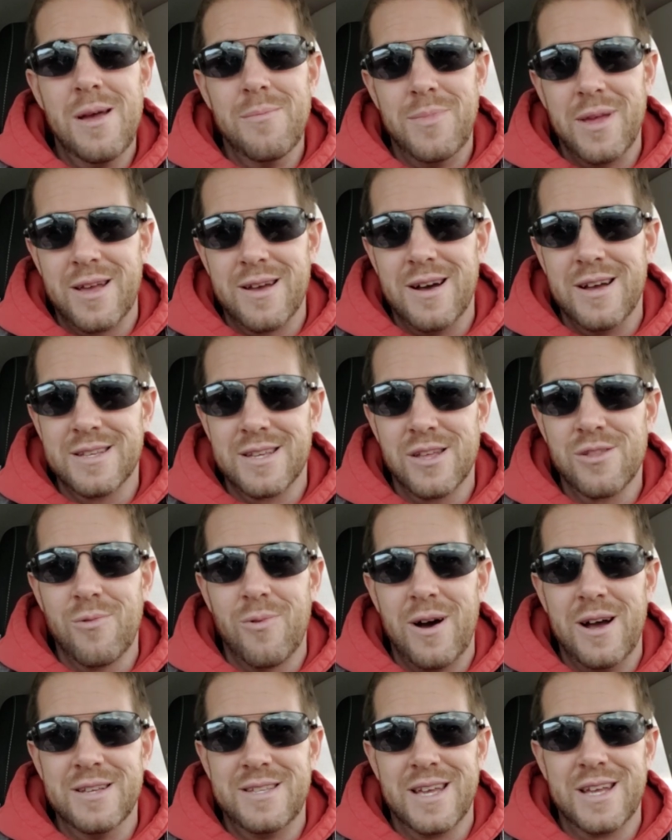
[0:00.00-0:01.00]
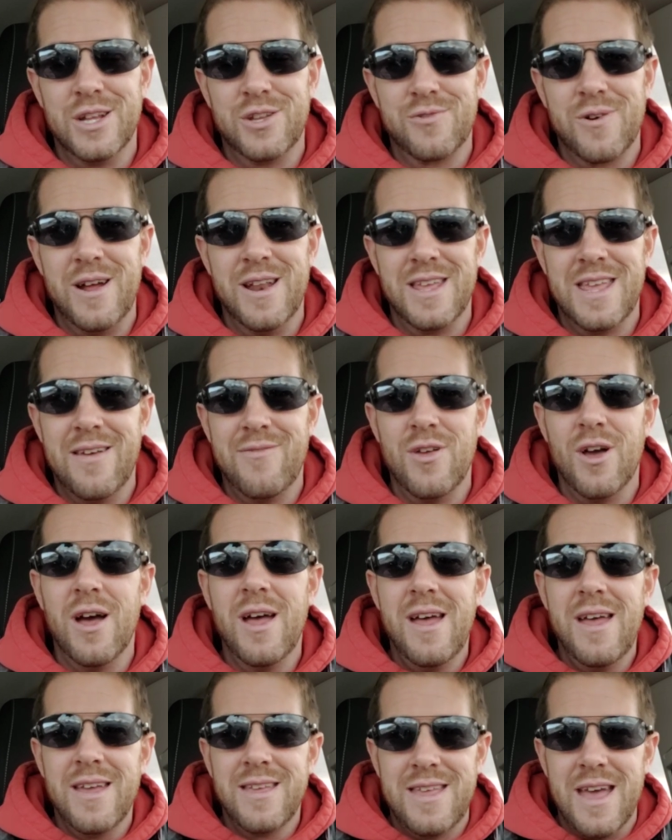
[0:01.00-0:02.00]
because otherwise they could try to
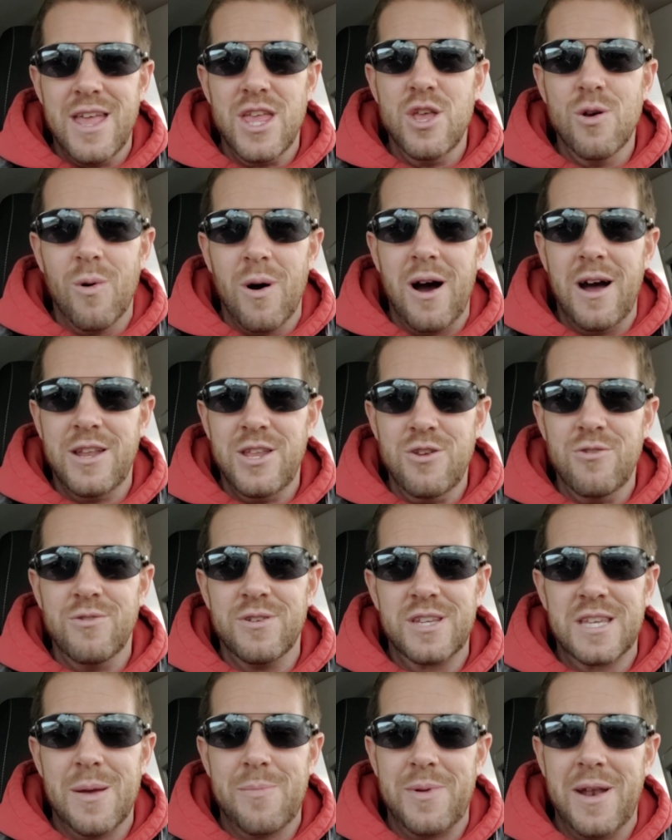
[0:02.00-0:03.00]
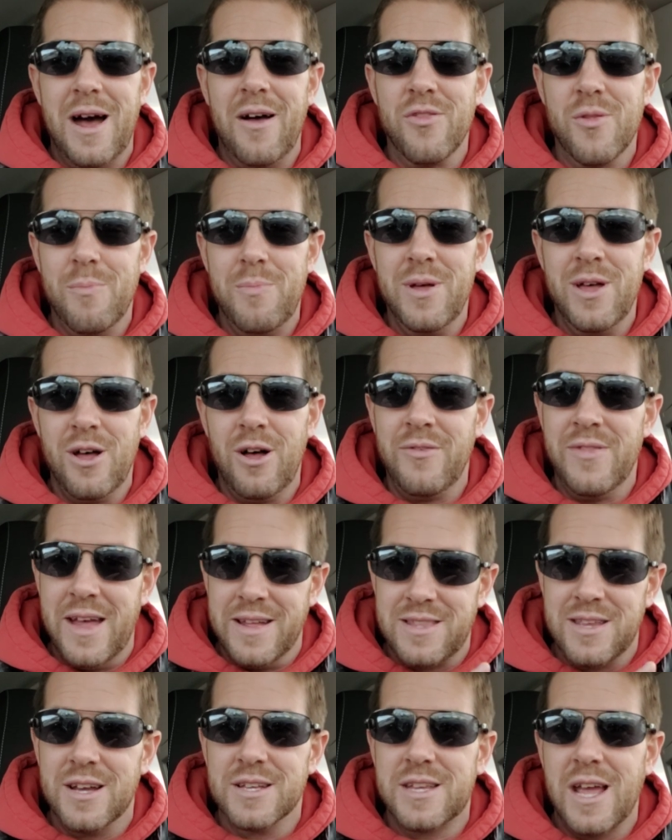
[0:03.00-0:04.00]
get you skipping out on the bill, and
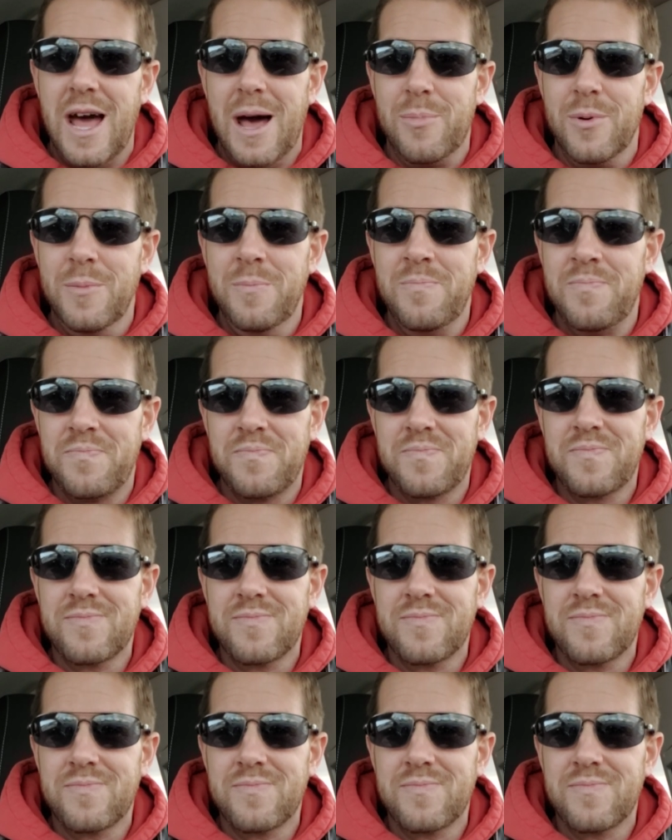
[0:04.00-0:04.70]
that does happen.